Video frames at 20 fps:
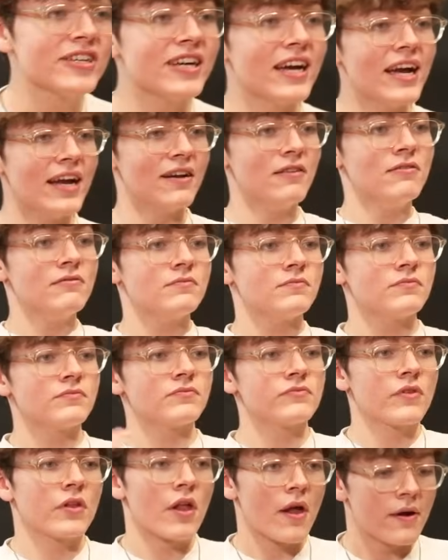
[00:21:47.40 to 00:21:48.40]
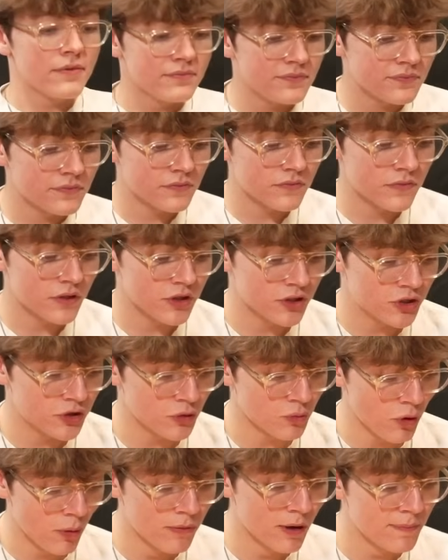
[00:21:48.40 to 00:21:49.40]
get in
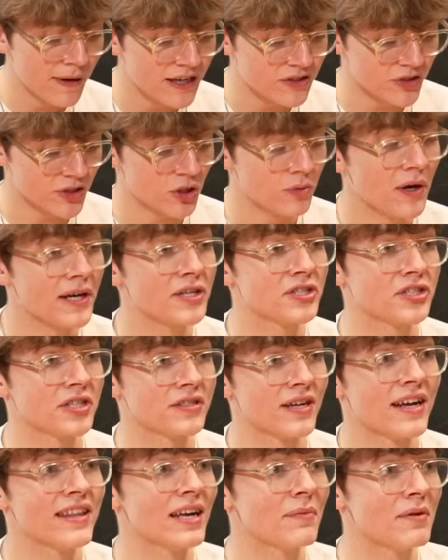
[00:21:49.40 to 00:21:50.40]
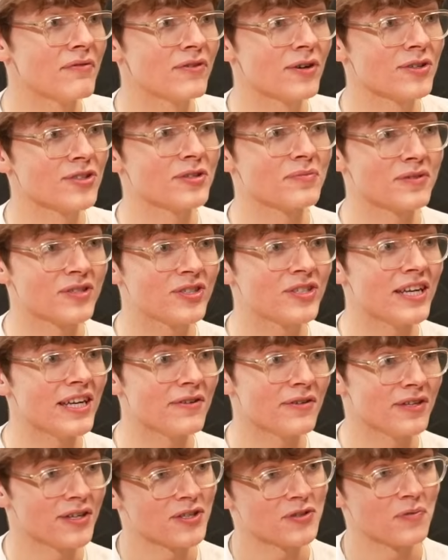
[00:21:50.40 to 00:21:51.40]
to one more basic question, and then we've got some
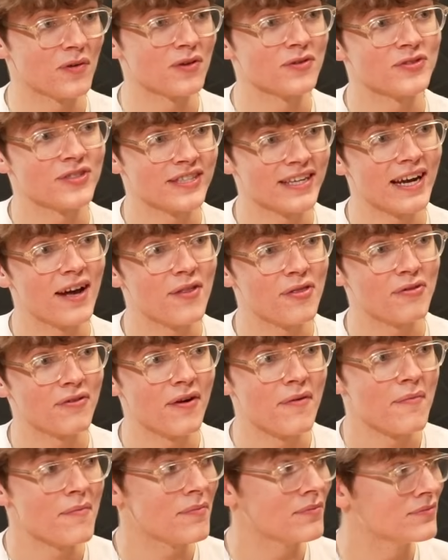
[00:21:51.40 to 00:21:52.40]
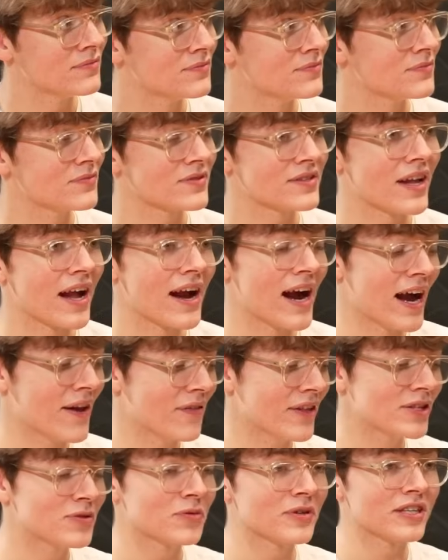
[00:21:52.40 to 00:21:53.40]
serious ones to get through. Okay.
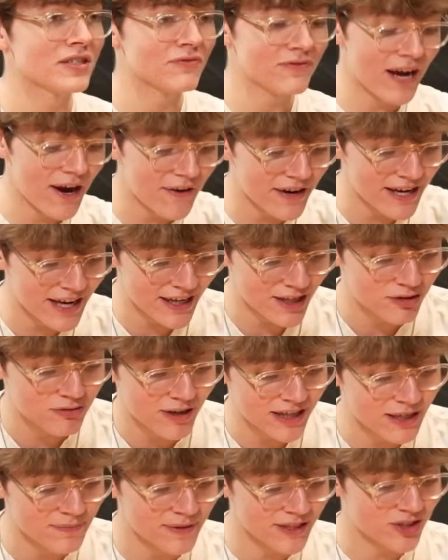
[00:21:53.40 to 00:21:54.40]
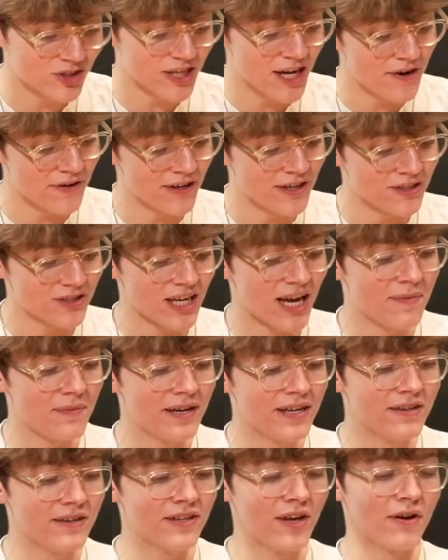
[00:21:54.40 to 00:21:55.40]
And this one is very incredibly serious. I
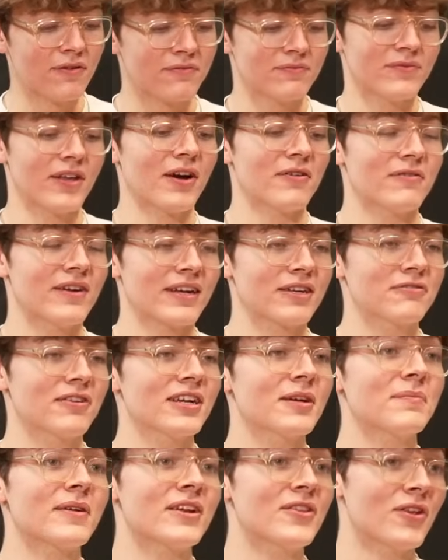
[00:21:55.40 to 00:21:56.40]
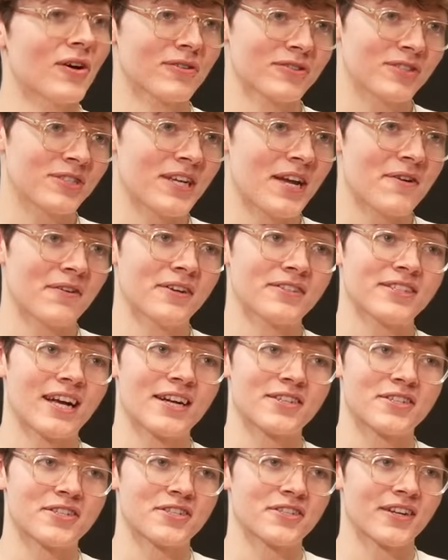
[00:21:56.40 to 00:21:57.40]
mean, no, no, incredibly not serious,
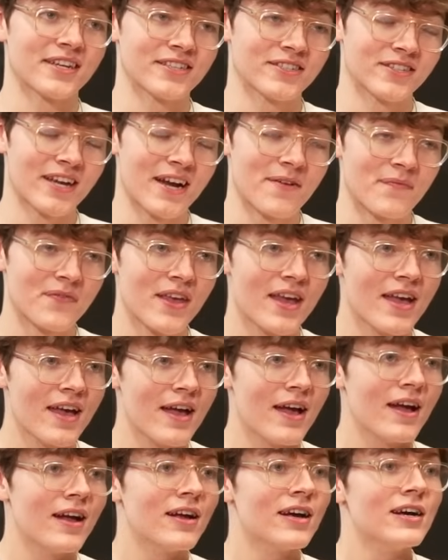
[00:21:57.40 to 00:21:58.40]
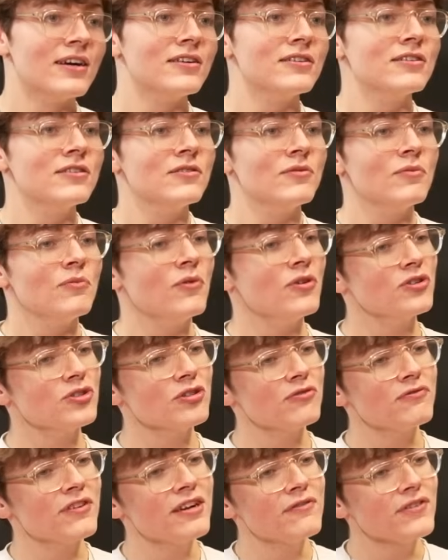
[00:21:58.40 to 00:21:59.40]
actually, should I say. What's
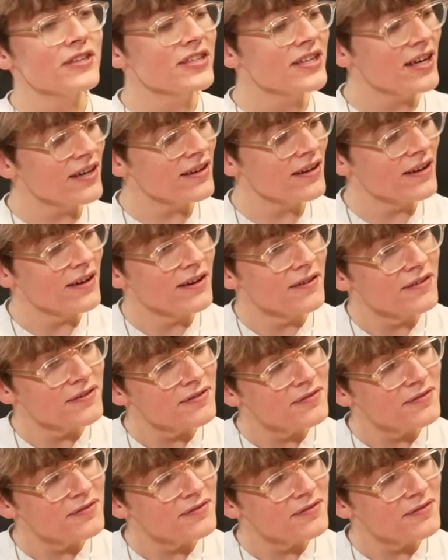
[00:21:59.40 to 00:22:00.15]
your favourite colour?